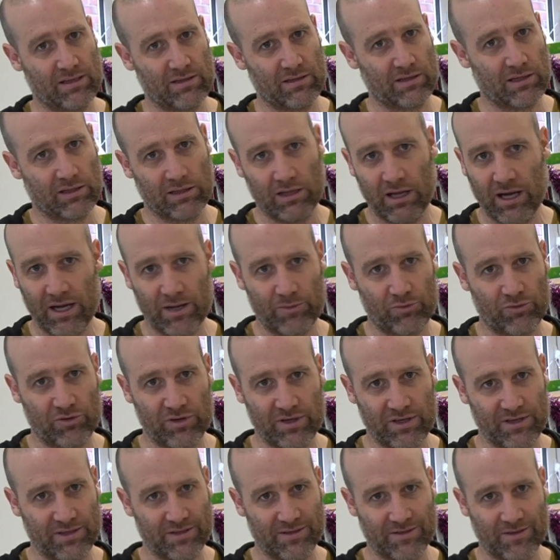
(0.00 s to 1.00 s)
the
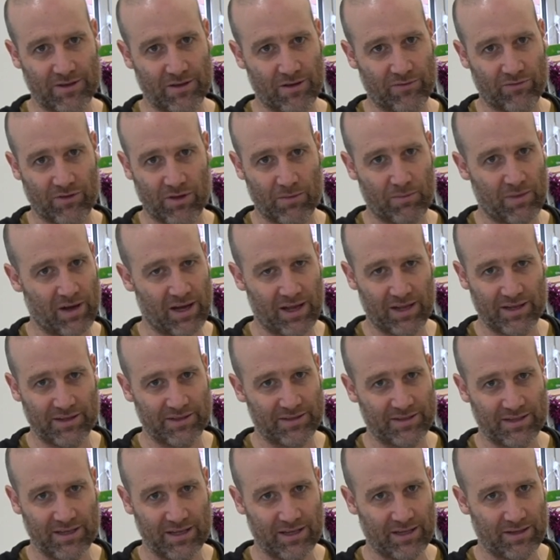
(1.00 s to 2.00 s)
libraries of
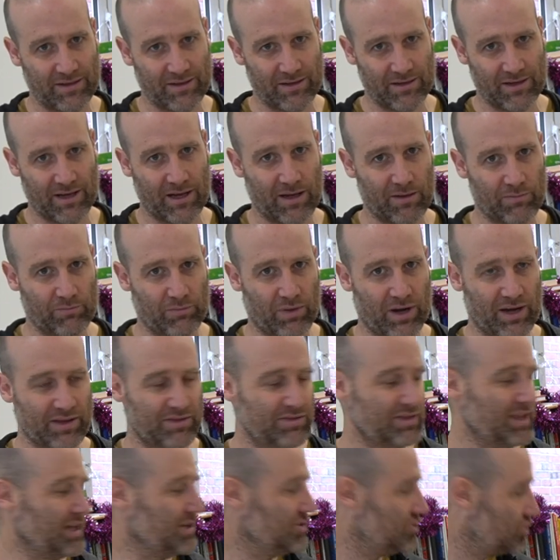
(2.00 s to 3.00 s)
commands in
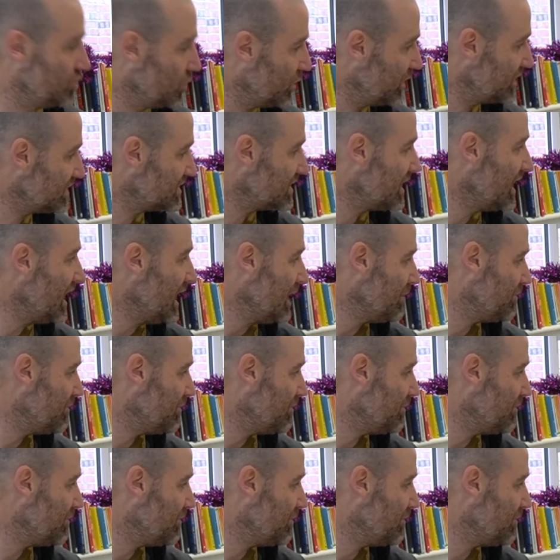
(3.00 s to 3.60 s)
Python that do it,